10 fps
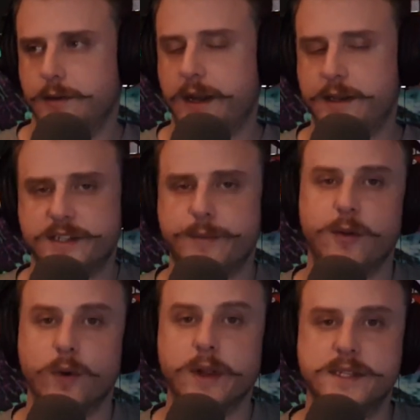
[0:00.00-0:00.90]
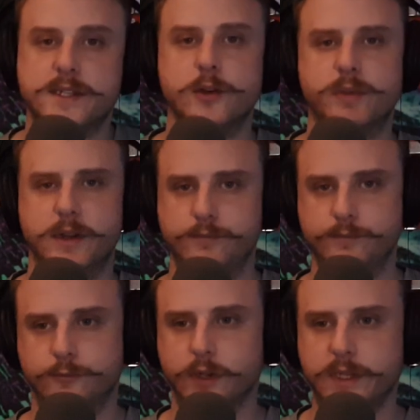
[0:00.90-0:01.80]
I did something really stupid
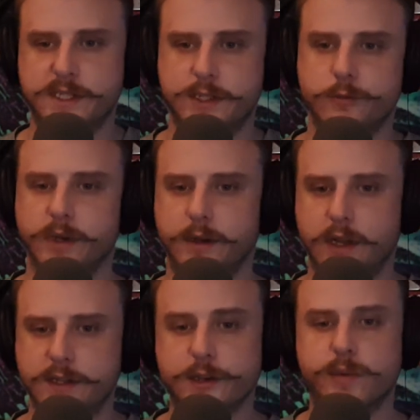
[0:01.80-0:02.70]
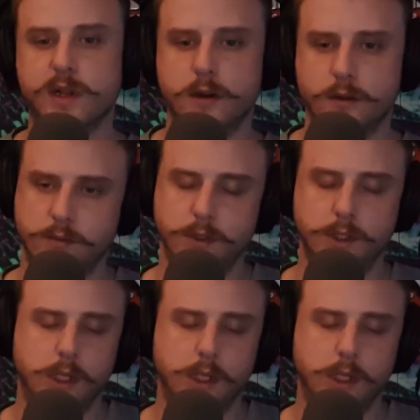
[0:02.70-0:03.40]
on Zopiclone.